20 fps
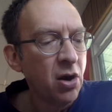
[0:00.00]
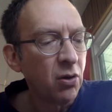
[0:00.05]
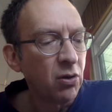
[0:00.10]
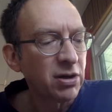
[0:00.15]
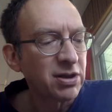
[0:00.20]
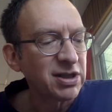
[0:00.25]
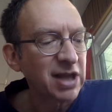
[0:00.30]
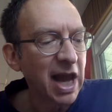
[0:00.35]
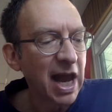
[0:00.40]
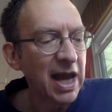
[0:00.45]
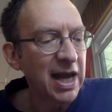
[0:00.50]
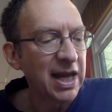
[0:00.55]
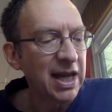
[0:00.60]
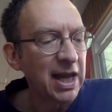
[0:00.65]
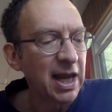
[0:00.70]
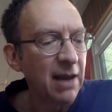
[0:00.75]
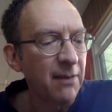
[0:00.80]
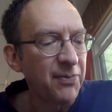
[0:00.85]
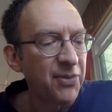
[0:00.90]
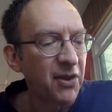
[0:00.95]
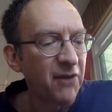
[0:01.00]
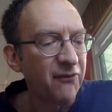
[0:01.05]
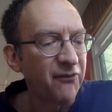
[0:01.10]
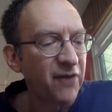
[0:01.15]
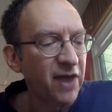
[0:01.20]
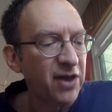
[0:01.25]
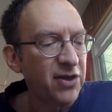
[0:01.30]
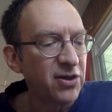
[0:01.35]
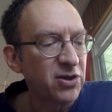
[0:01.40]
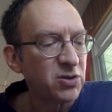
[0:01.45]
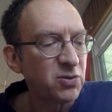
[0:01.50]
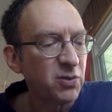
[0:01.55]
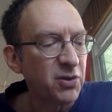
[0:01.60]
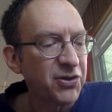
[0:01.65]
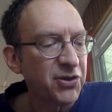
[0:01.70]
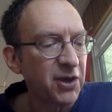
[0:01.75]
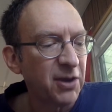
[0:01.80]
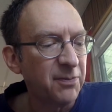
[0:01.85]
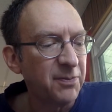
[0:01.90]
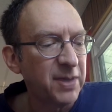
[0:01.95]
or tidying up their feathers
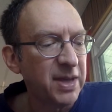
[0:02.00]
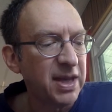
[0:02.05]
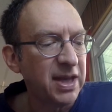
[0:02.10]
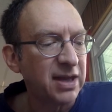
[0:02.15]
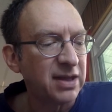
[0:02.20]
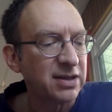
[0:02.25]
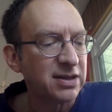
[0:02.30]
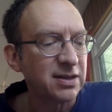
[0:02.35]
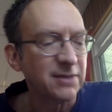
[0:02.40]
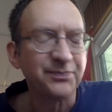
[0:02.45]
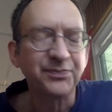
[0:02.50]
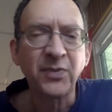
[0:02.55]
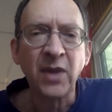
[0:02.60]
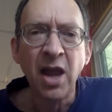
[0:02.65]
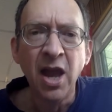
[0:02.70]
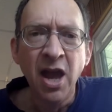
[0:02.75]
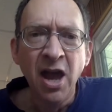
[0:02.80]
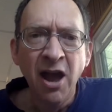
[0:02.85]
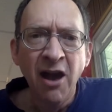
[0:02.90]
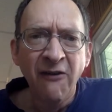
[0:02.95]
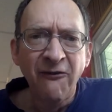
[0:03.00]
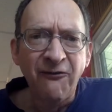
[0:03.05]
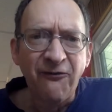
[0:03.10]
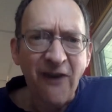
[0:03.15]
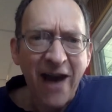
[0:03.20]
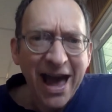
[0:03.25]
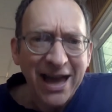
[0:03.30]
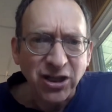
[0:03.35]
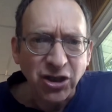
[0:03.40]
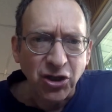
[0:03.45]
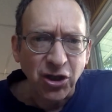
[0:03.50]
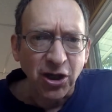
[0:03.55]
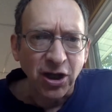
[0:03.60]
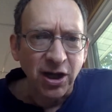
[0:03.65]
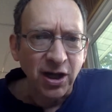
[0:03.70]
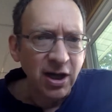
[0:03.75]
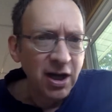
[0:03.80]
with their beaks. "Faster!